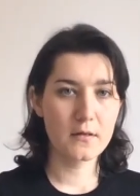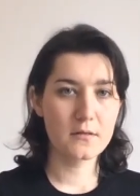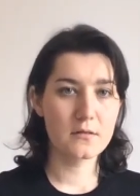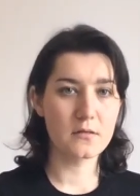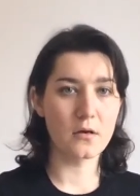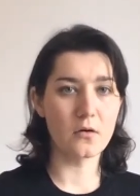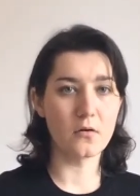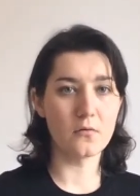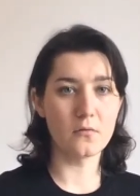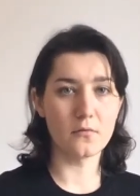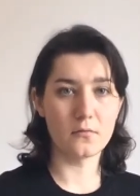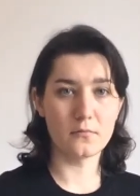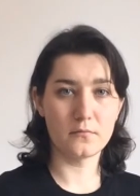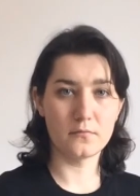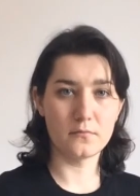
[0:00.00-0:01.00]
So
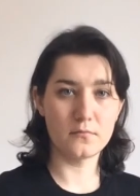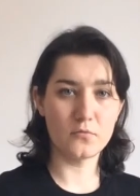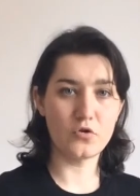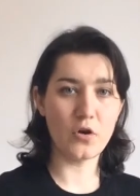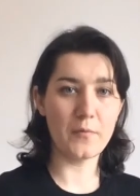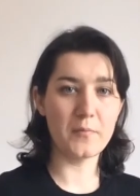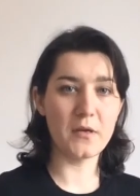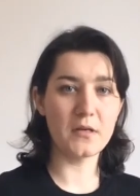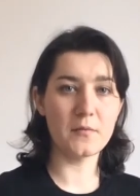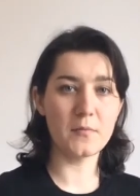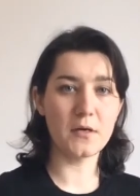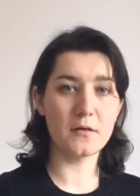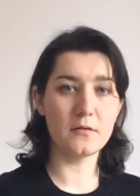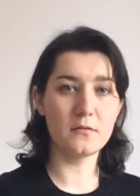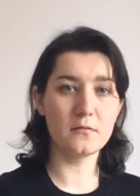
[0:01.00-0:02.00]
drop me an
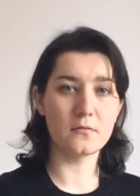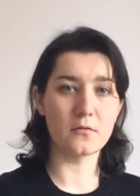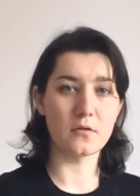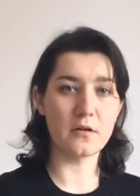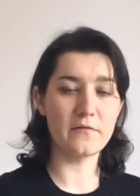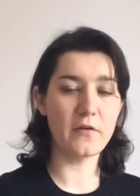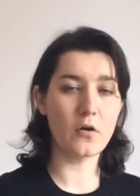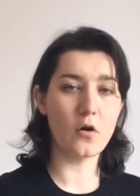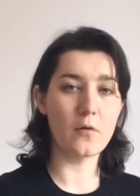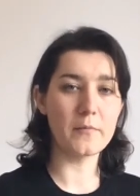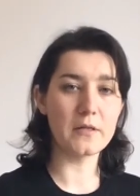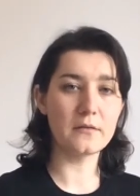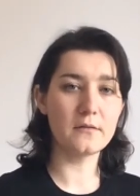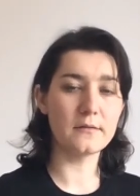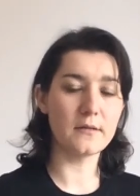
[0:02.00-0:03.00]
email or leave a
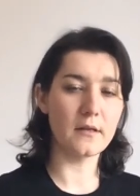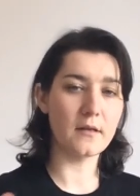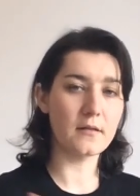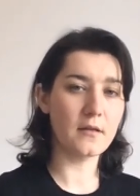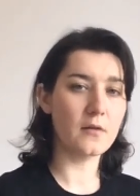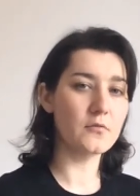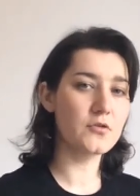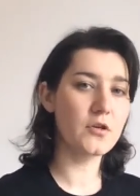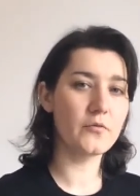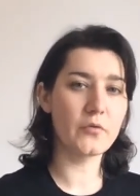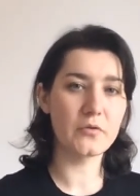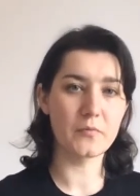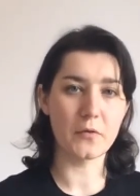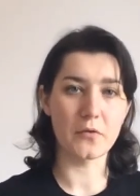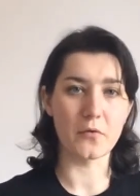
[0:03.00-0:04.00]
comment and I'll share
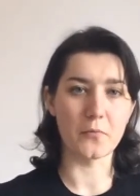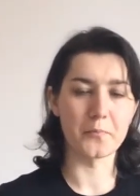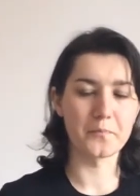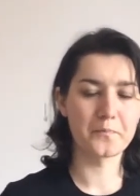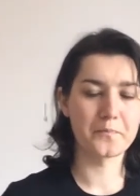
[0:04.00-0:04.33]
it with you.